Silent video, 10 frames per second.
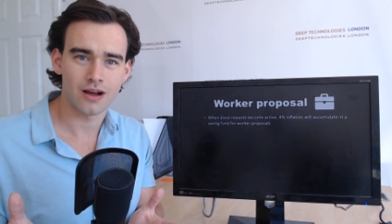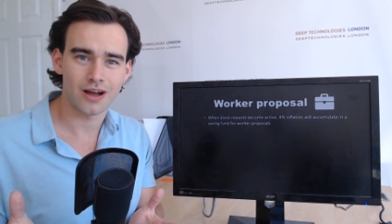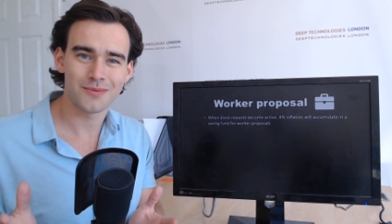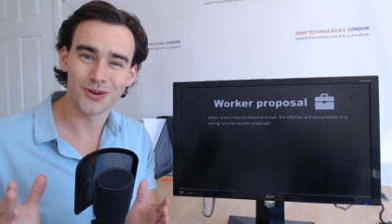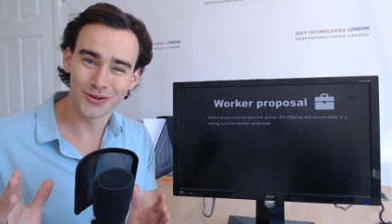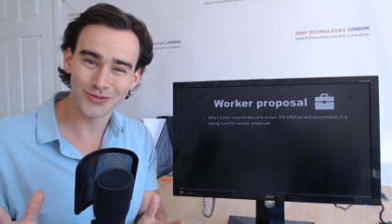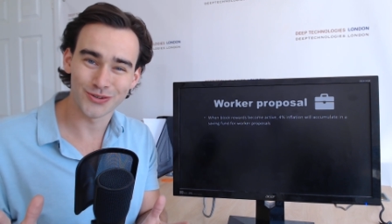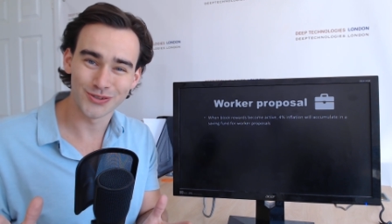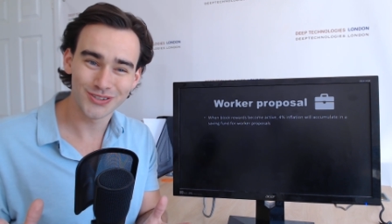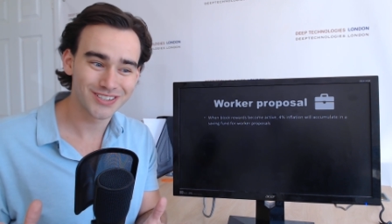I'm
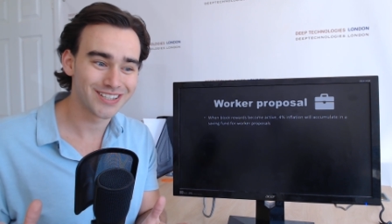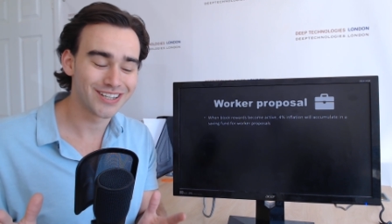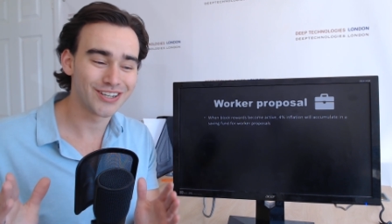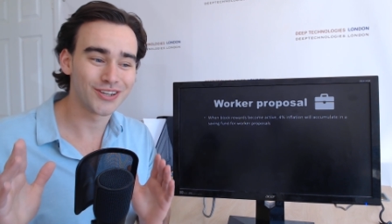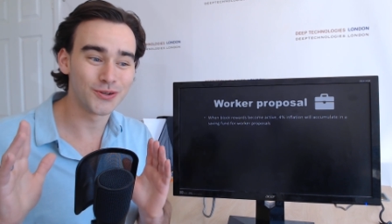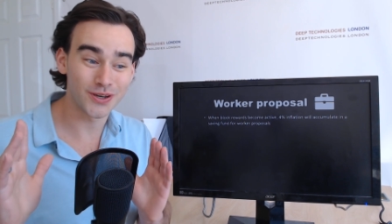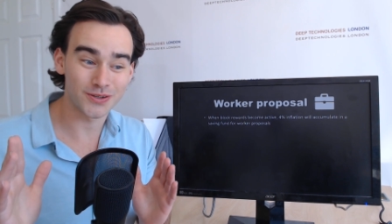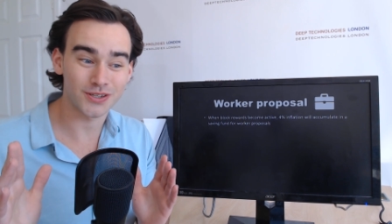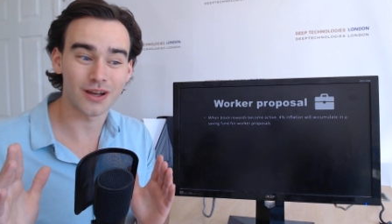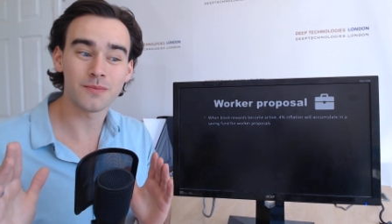hopeful, who
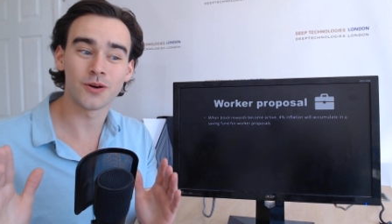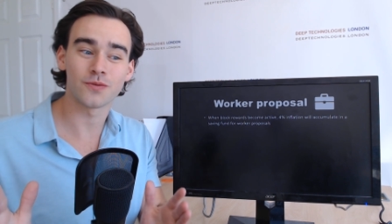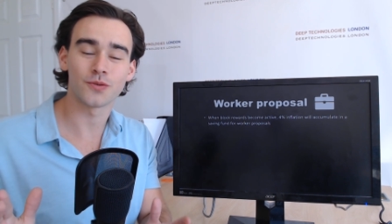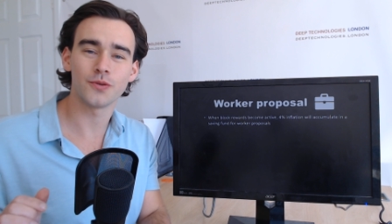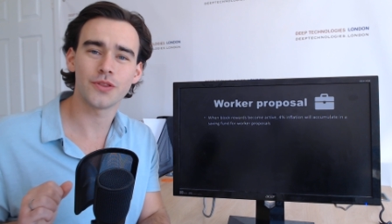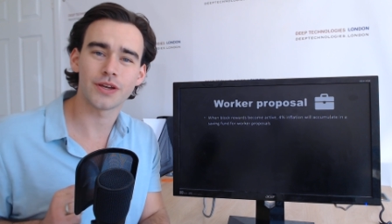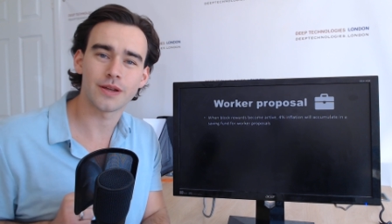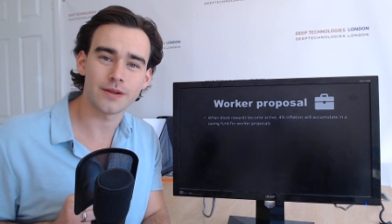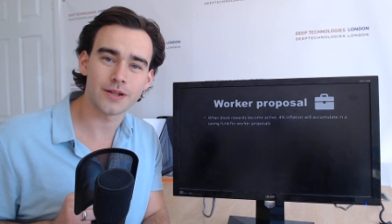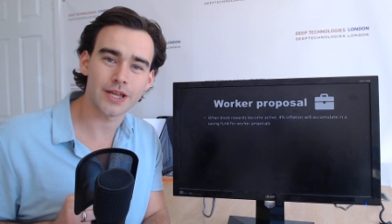knows, I'm hopeful
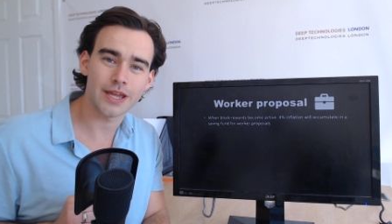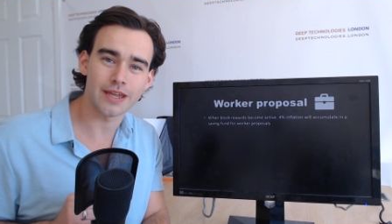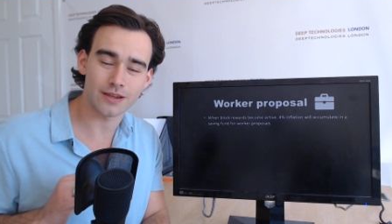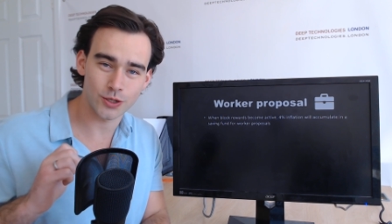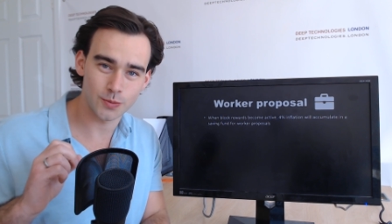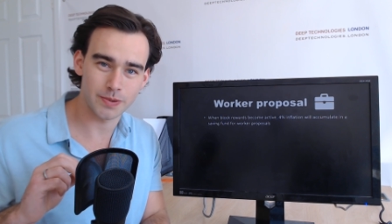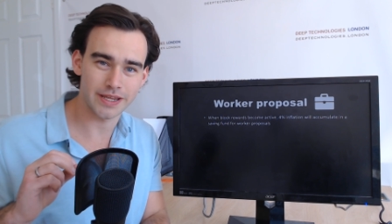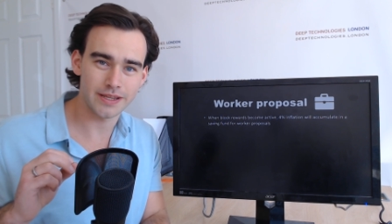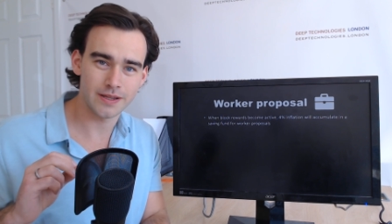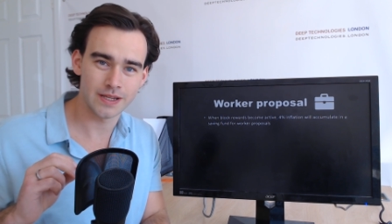that it could
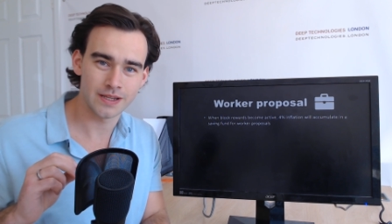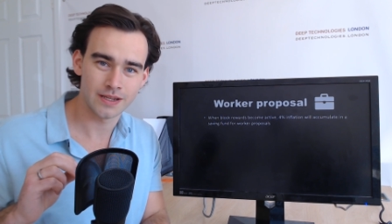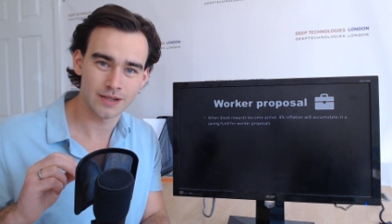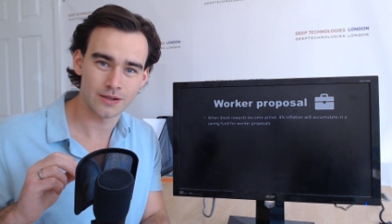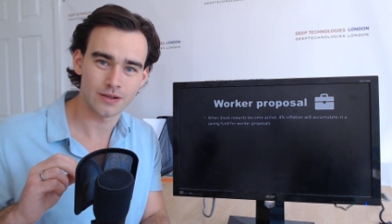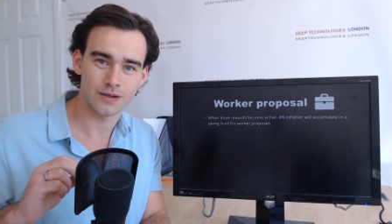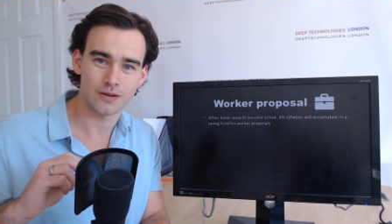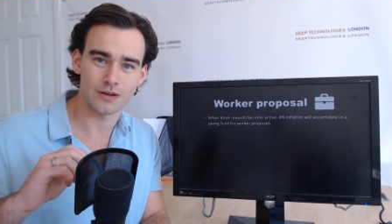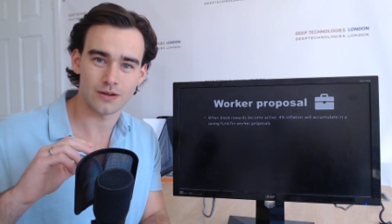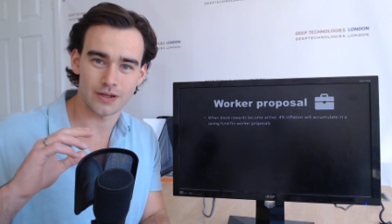be
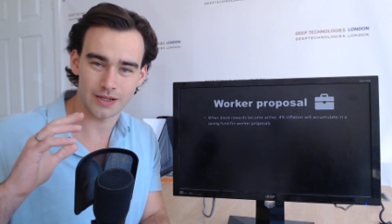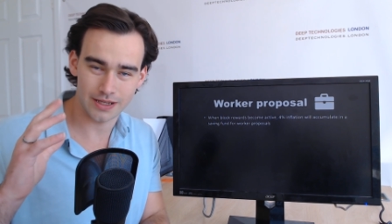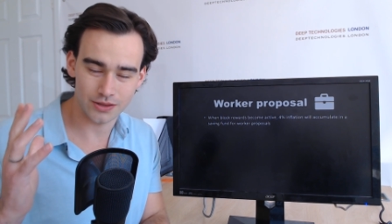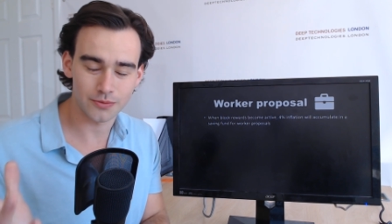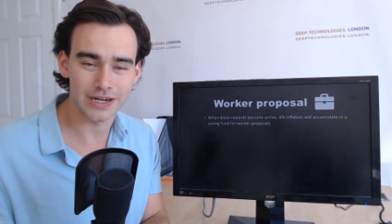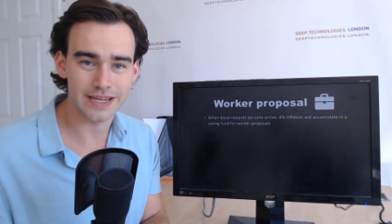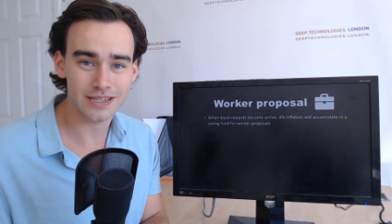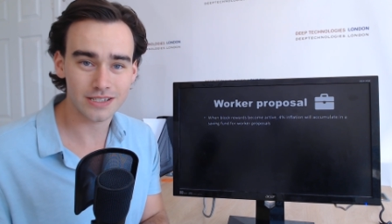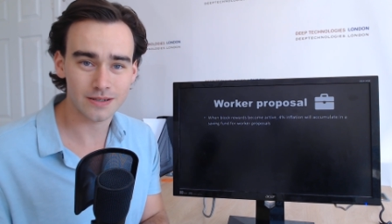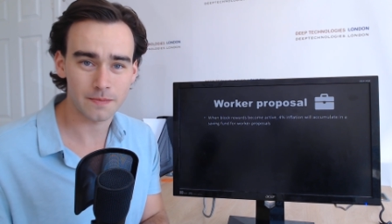in the
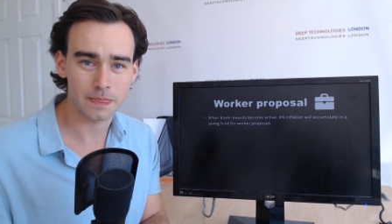release,